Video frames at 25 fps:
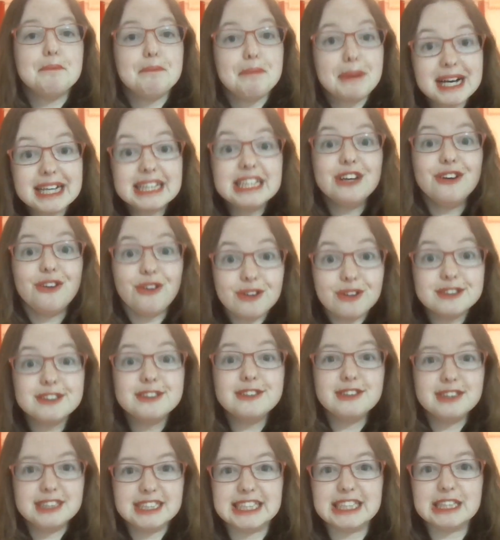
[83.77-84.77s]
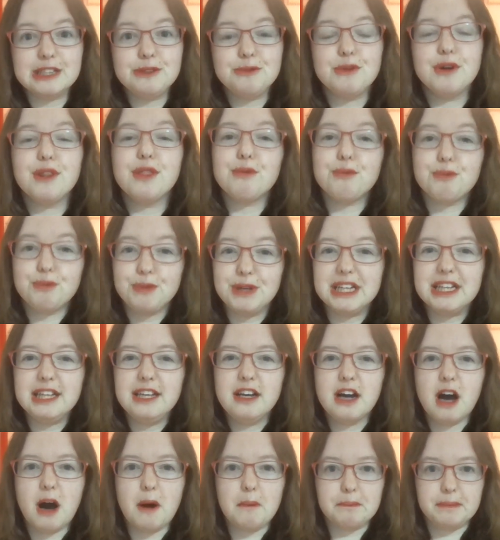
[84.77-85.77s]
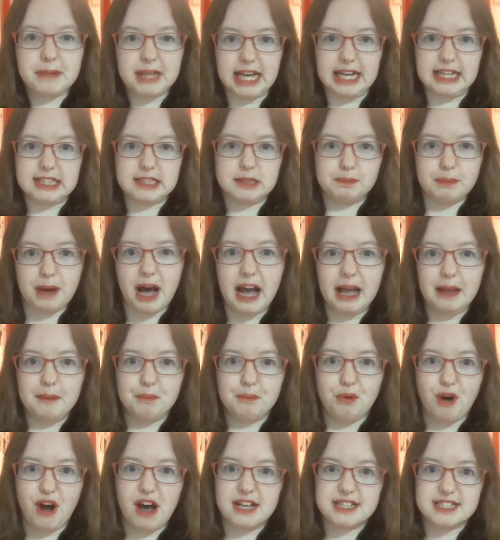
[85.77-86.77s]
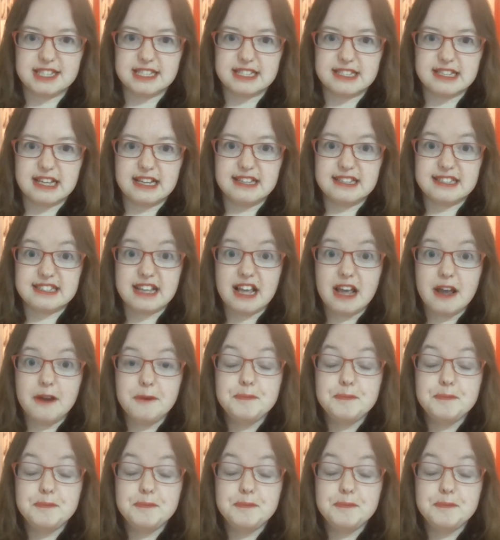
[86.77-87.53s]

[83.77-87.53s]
but you're also dealing with really complex buying processes.